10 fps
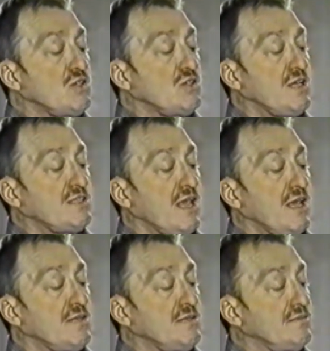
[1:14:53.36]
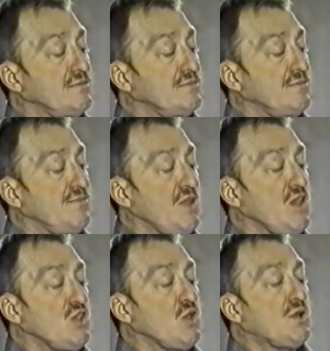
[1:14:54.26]
She said,
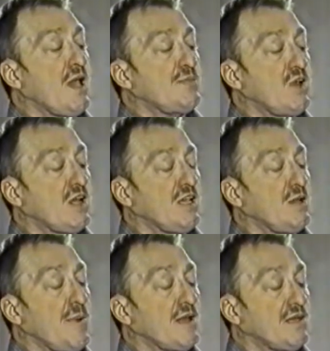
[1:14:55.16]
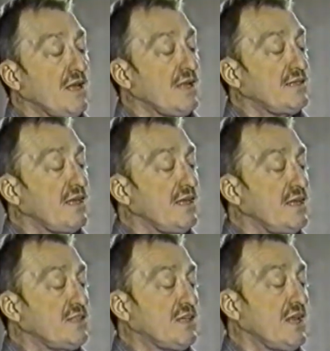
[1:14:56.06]
"You kept talking about connecting
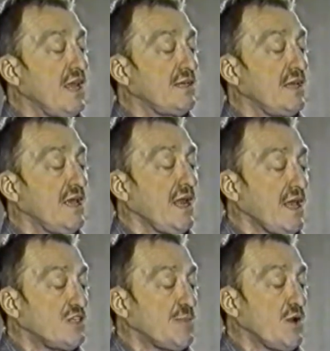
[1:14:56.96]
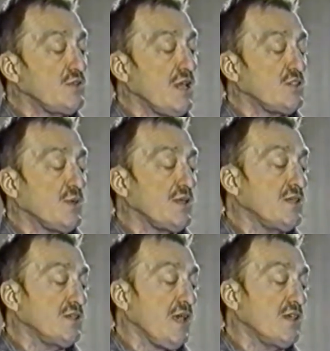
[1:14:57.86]
and disconnecting, and I suppose that's what
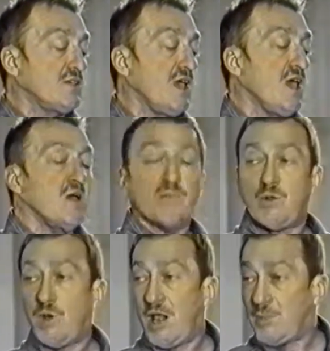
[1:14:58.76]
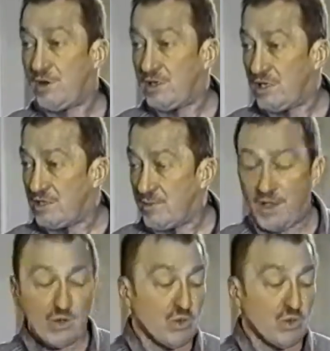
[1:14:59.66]
this is, but when I put it into my